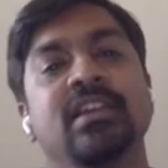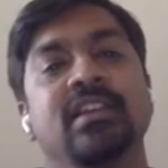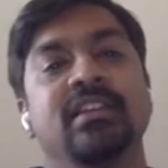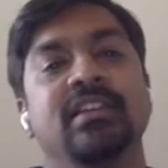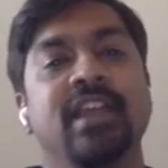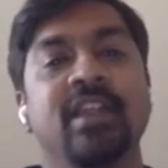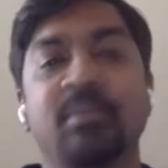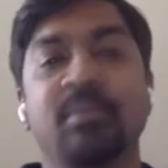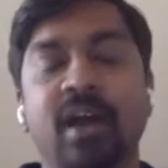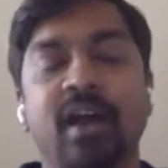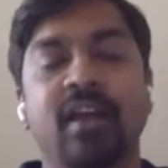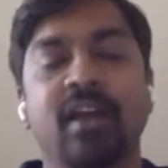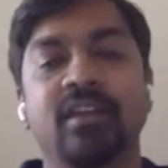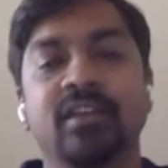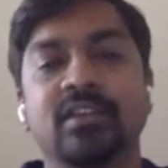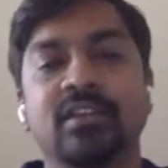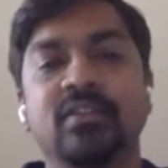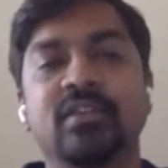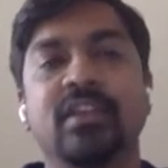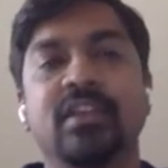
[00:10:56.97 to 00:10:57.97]
Thereby,
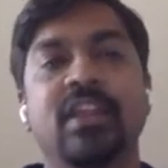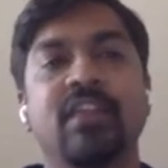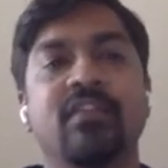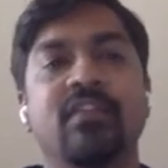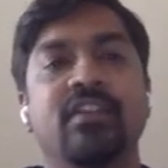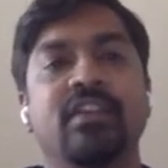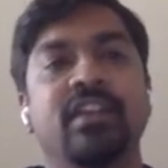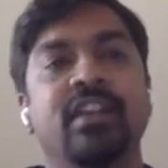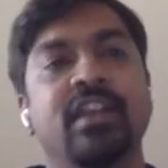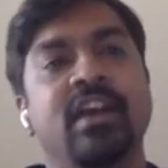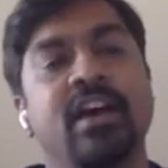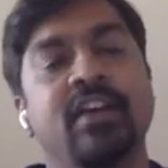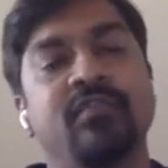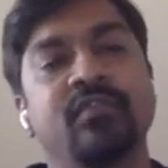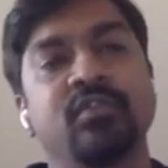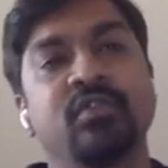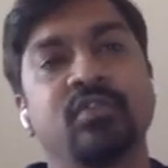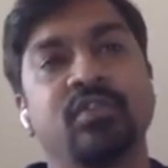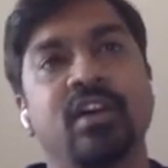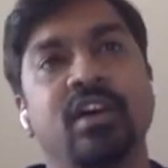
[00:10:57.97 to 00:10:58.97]
you never really
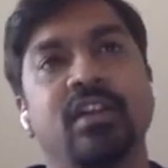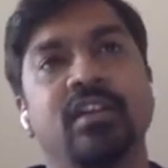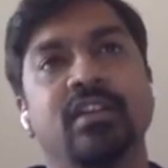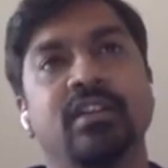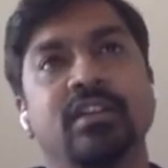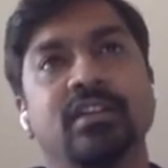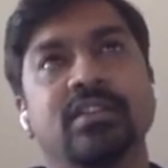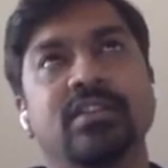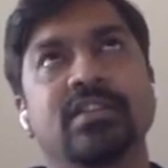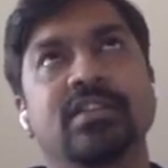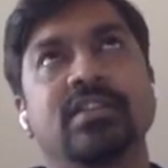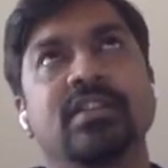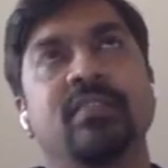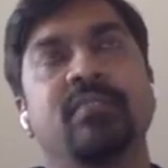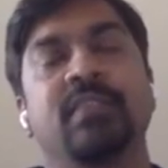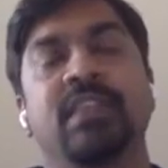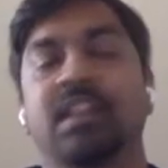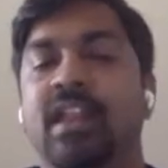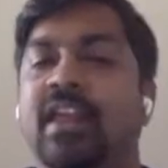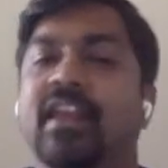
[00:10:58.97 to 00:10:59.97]
have to run
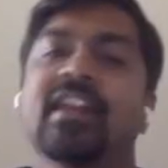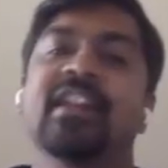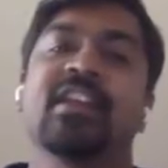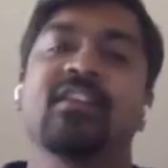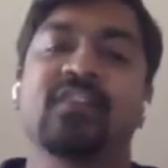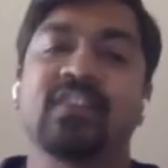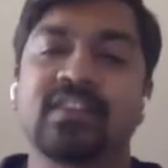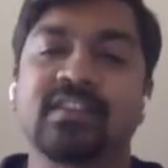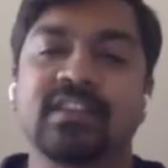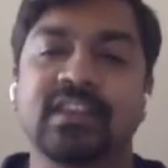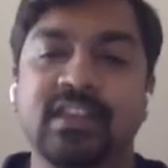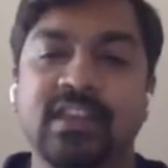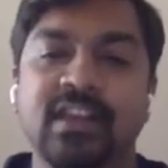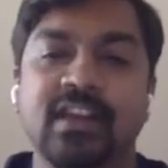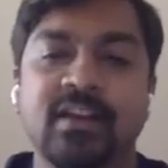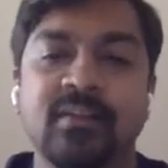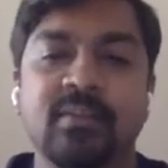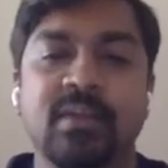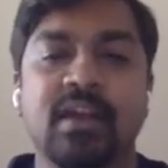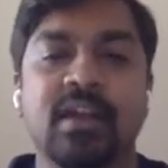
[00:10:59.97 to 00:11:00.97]
something like an
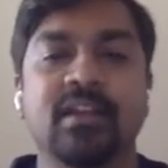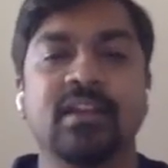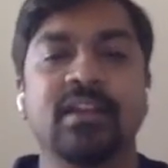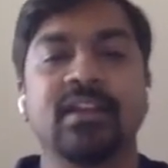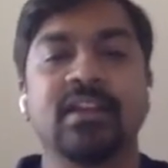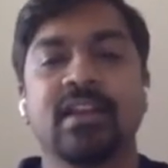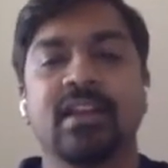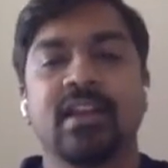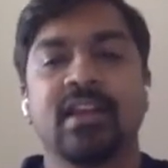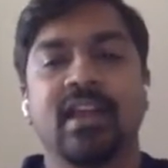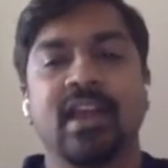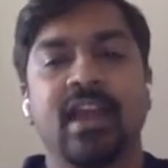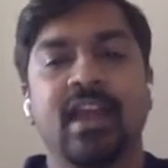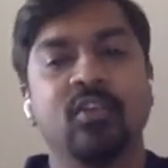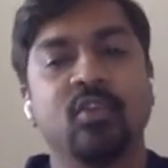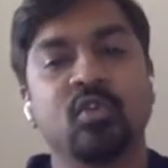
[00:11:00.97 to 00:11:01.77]
FSCK command. And